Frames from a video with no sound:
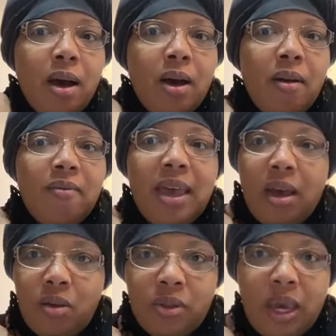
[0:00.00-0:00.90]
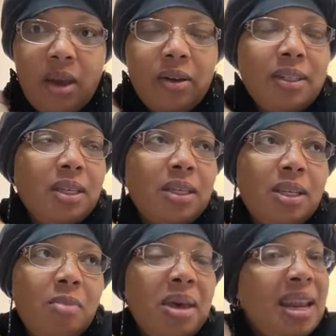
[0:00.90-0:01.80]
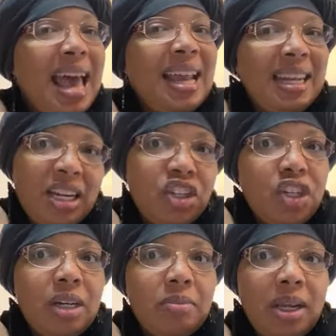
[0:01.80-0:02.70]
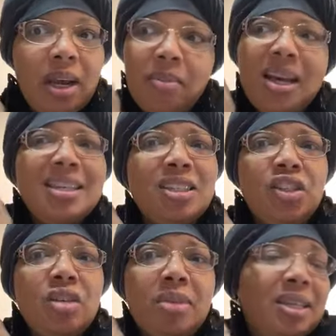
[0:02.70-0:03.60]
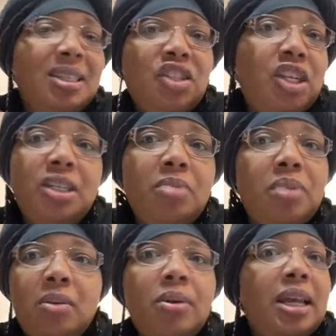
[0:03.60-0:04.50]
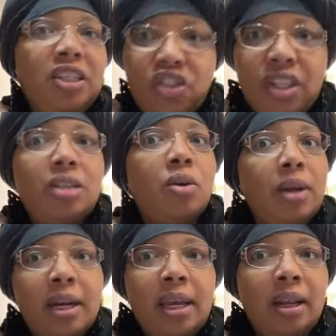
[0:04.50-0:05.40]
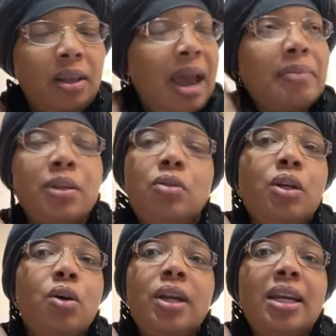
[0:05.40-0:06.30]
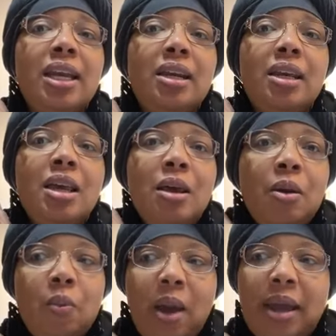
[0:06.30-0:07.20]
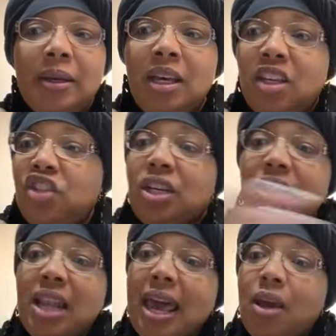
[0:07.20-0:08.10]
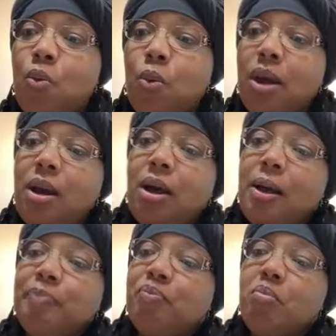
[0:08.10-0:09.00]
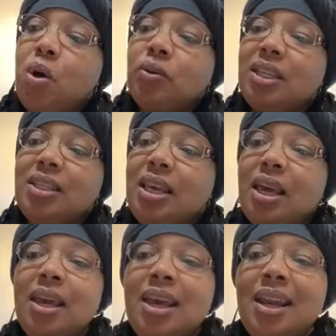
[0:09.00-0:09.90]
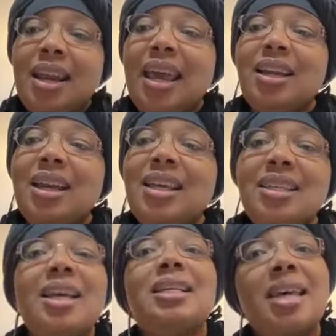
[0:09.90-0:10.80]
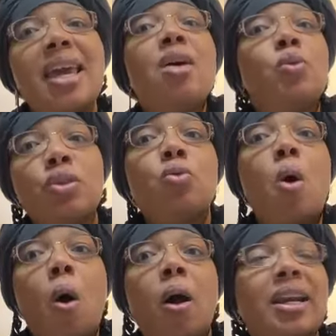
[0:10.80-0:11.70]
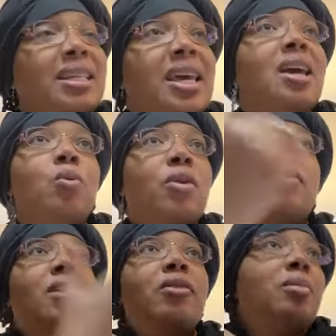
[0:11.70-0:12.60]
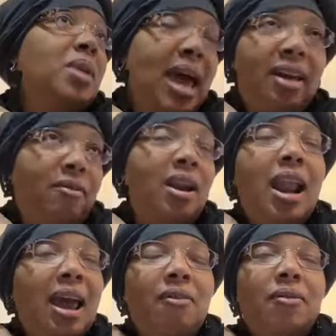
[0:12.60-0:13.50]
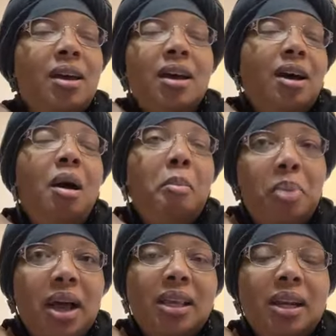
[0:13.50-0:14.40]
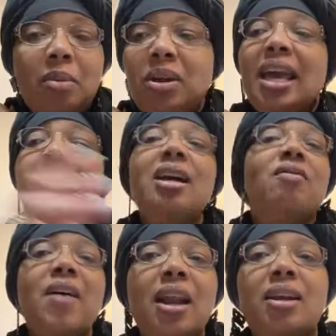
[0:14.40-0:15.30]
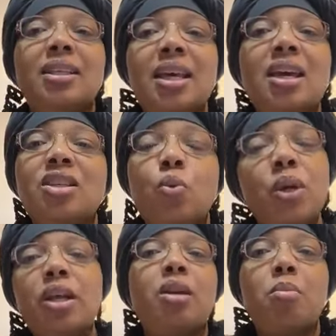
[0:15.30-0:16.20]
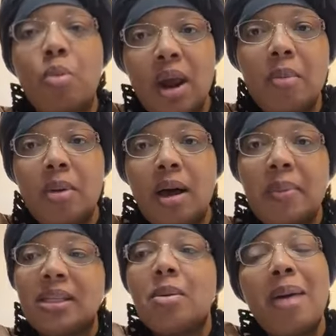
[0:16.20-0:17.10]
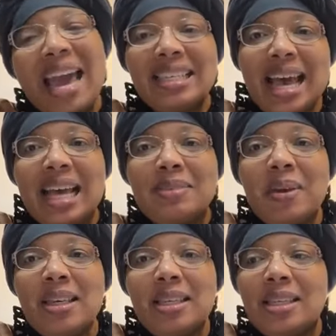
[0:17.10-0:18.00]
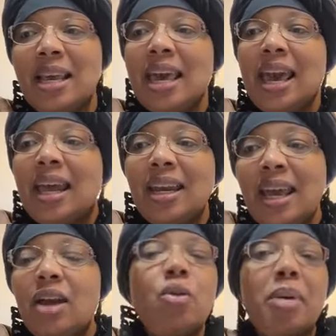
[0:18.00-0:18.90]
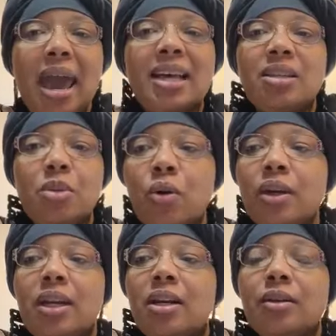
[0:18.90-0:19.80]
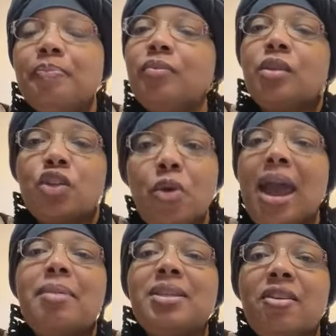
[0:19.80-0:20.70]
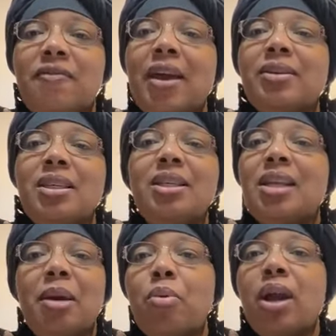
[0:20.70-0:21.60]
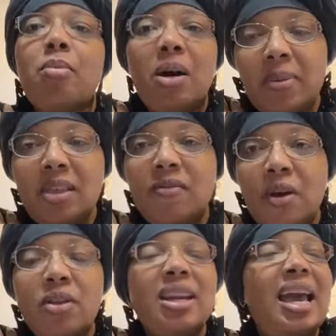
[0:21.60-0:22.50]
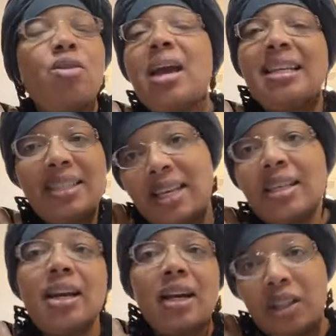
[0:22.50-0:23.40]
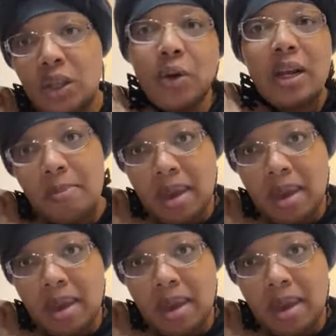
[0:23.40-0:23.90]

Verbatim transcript: of the healthcare system. And not that it shouldn't be there because it should, because it's just some people that's just going to need it. They're absolutely going to need it, right? It's just like what um, Moses said. They they said the ten was too hard. The ten would have given them life and life abundantly. But they couldn't follow the 10, so we need to break them up into bite sized pieces and then to pass them on. And then the, the scribes and the Pharisees, they break them up even further. Now you got 630